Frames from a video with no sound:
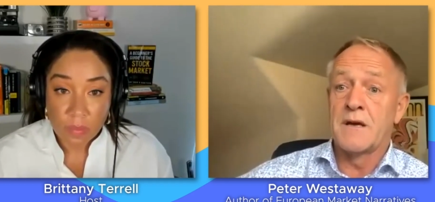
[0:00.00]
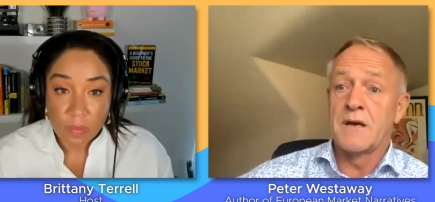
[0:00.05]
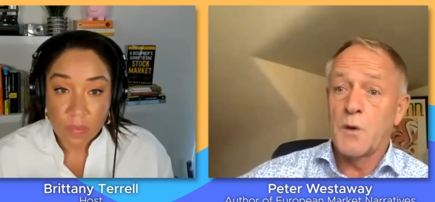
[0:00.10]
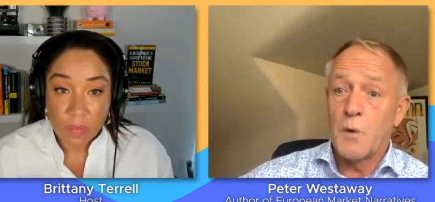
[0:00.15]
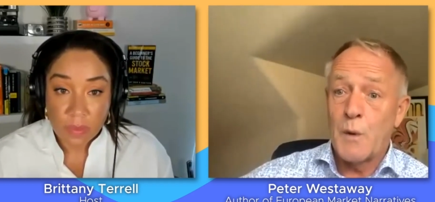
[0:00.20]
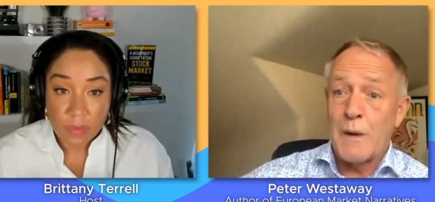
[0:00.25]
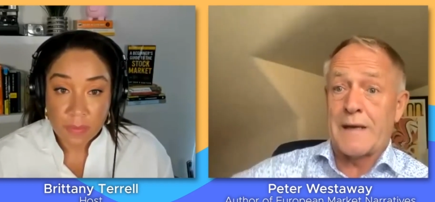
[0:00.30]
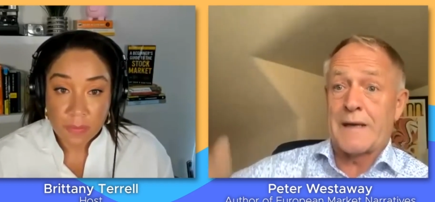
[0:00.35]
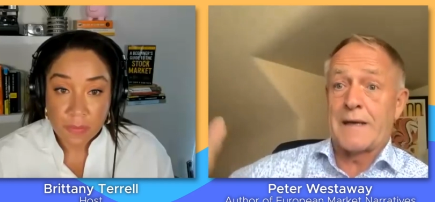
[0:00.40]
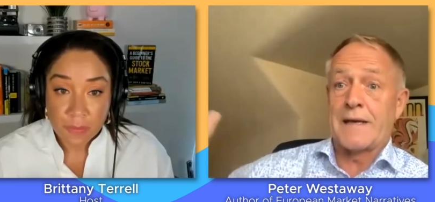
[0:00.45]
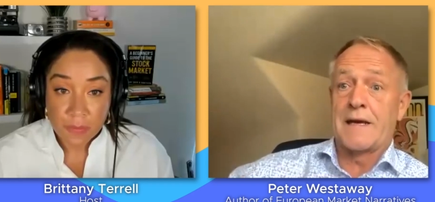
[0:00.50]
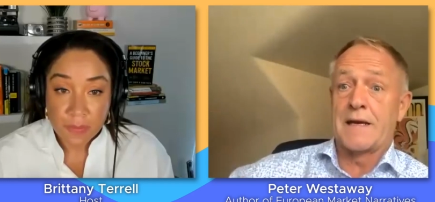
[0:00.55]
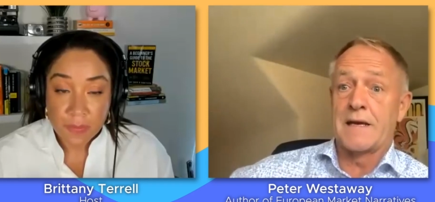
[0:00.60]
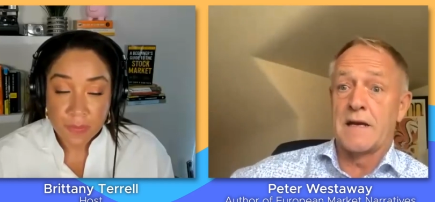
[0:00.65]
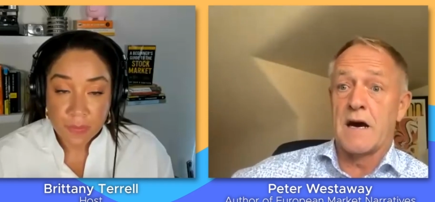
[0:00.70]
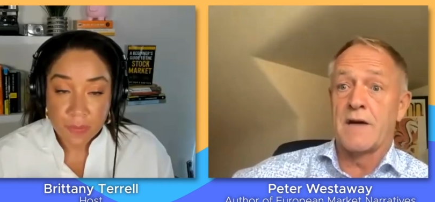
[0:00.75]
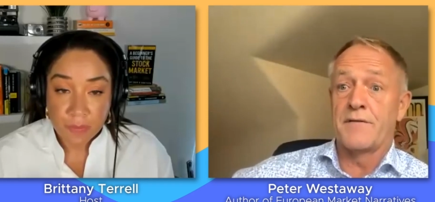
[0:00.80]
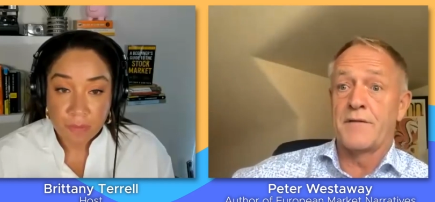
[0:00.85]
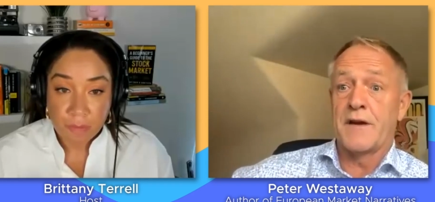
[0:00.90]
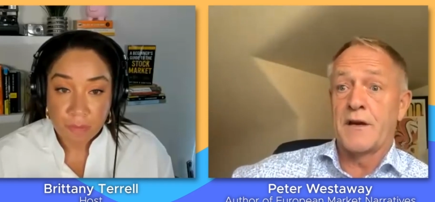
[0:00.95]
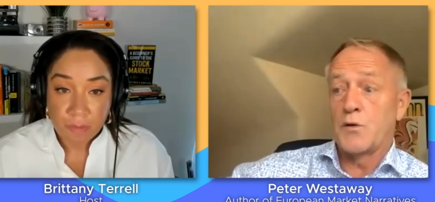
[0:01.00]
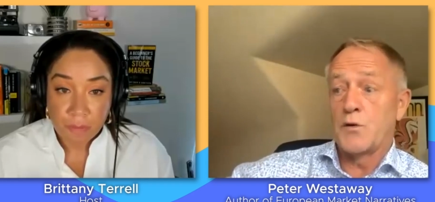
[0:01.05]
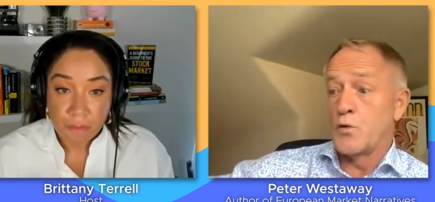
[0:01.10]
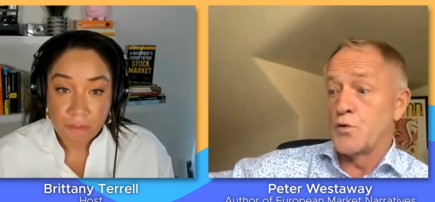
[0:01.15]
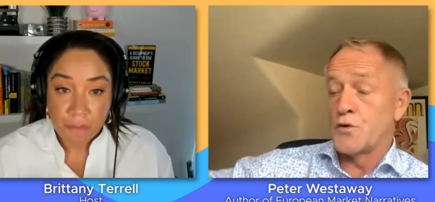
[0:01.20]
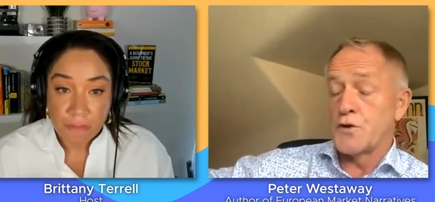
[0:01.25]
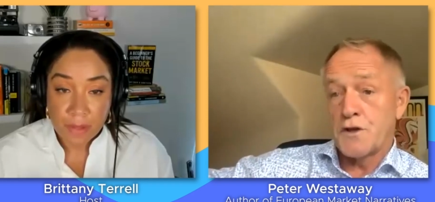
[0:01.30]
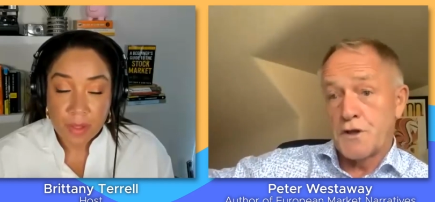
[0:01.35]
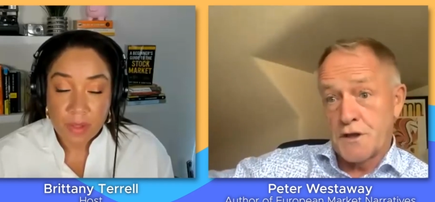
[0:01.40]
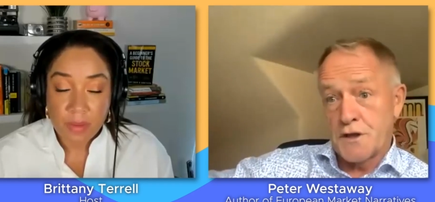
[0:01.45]
Speaker 1: quickly enough in
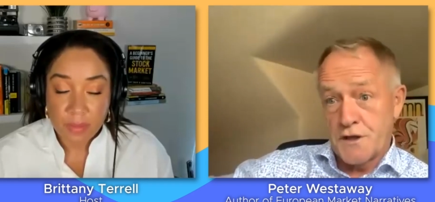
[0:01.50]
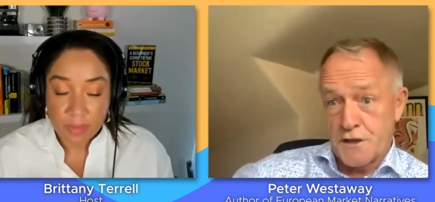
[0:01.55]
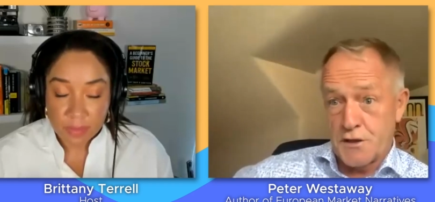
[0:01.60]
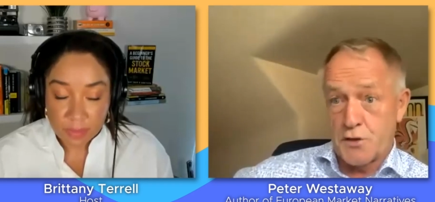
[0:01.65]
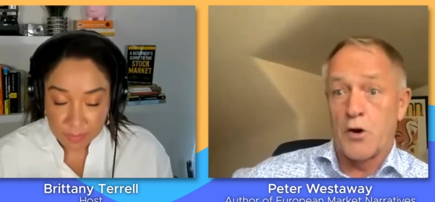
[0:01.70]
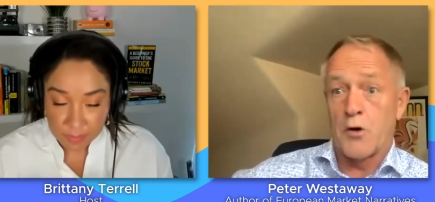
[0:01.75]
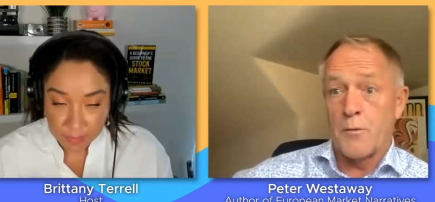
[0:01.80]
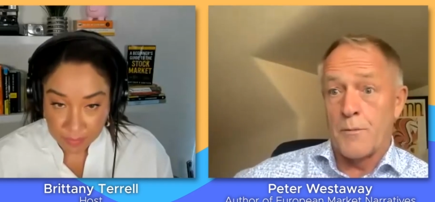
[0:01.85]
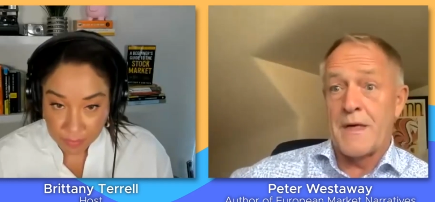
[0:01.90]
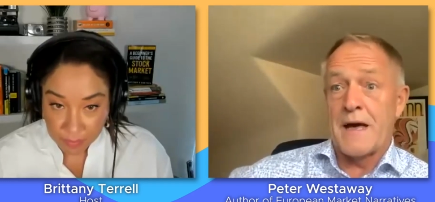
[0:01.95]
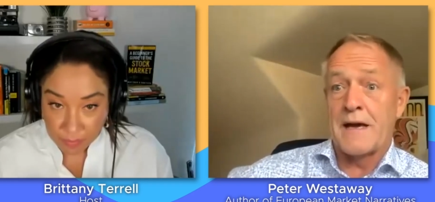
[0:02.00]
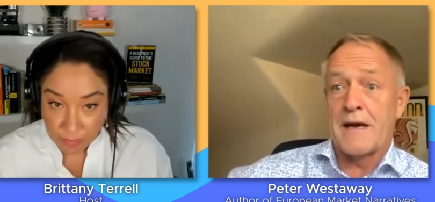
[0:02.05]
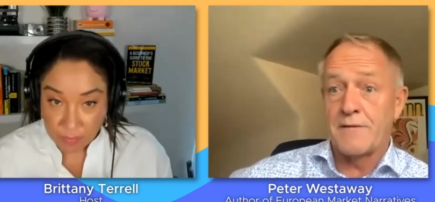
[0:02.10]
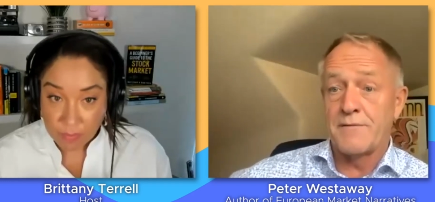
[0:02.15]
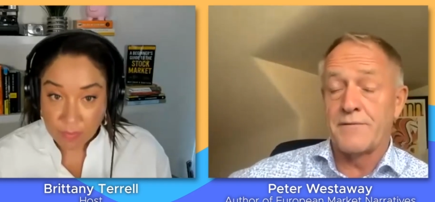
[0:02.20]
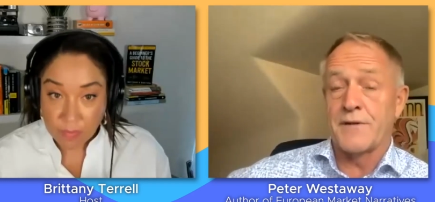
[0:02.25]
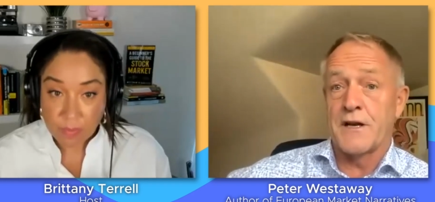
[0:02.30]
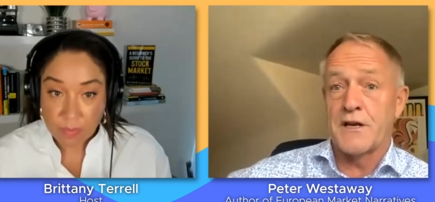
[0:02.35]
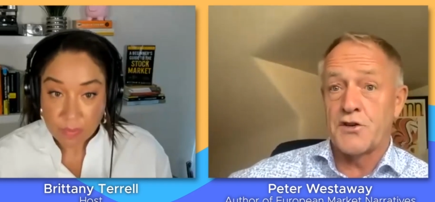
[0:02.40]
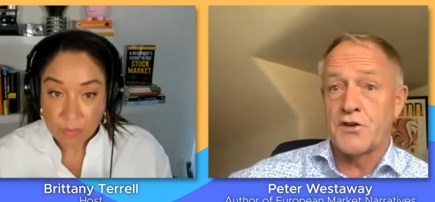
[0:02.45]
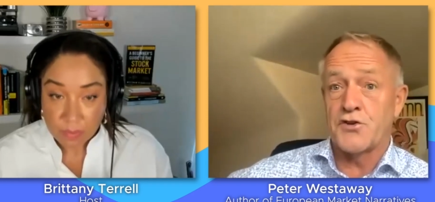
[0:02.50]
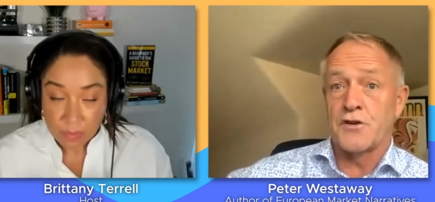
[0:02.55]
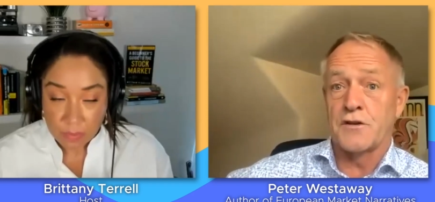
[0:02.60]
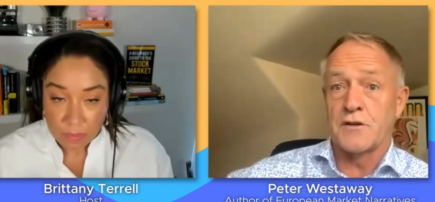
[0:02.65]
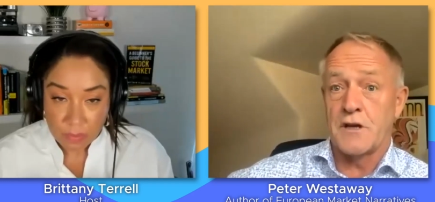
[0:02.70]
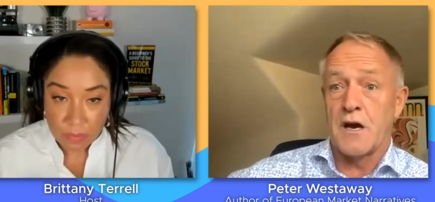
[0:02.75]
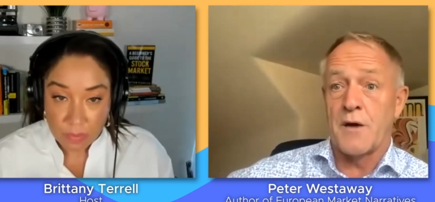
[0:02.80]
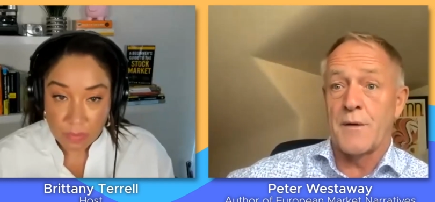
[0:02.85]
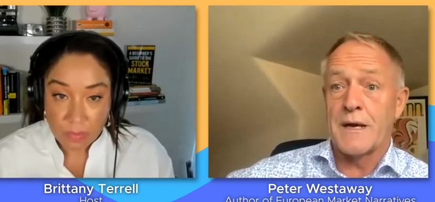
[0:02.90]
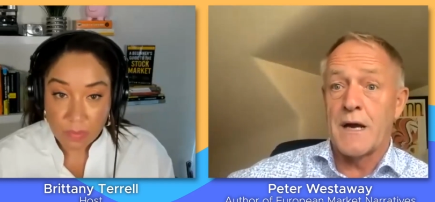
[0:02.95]
order to stop that inflation
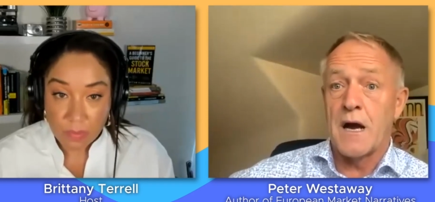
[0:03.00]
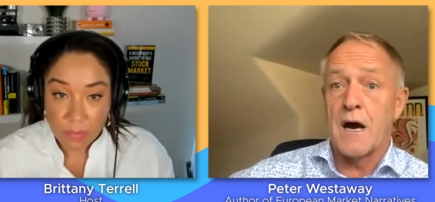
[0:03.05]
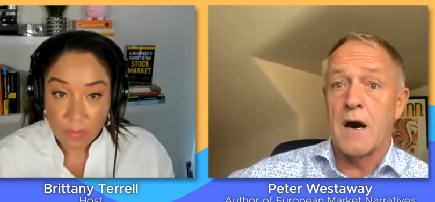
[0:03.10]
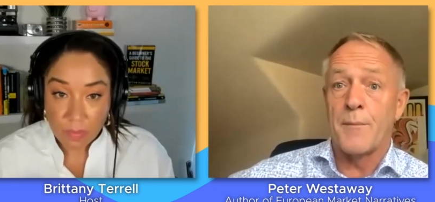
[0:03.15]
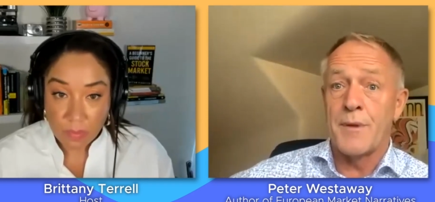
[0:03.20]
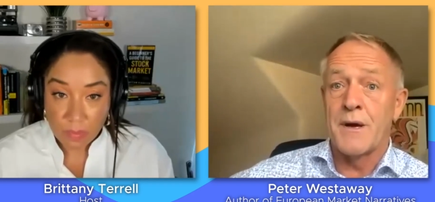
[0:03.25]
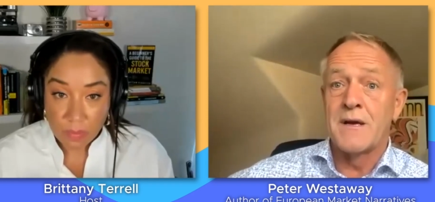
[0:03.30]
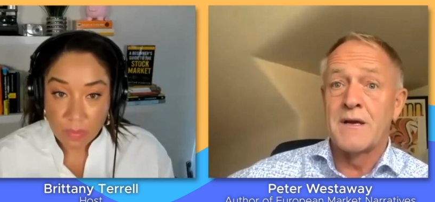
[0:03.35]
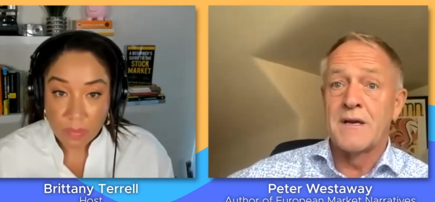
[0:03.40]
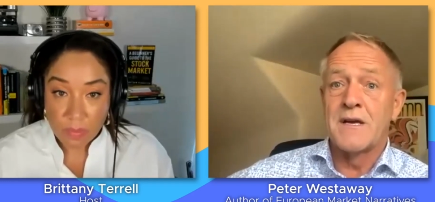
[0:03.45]
going up.